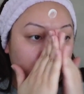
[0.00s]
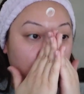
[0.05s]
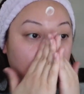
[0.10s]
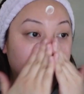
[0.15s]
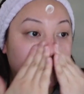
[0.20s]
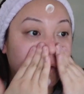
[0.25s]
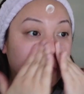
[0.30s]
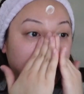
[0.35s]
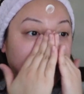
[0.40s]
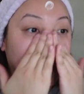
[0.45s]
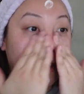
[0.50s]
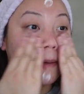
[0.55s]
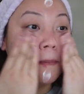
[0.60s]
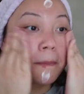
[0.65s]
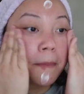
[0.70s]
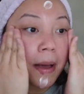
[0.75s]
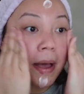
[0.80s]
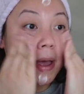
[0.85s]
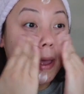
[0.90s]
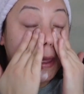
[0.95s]
to get
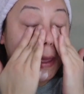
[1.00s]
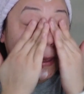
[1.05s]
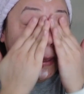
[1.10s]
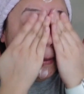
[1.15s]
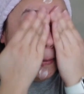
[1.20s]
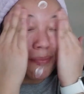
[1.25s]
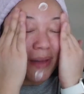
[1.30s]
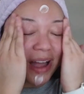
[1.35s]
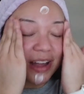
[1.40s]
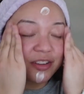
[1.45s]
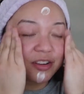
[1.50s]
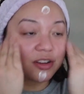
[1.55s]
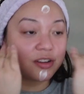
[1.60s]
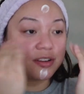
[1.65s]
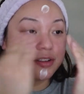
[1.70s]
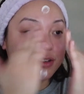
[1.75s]
my bachelor's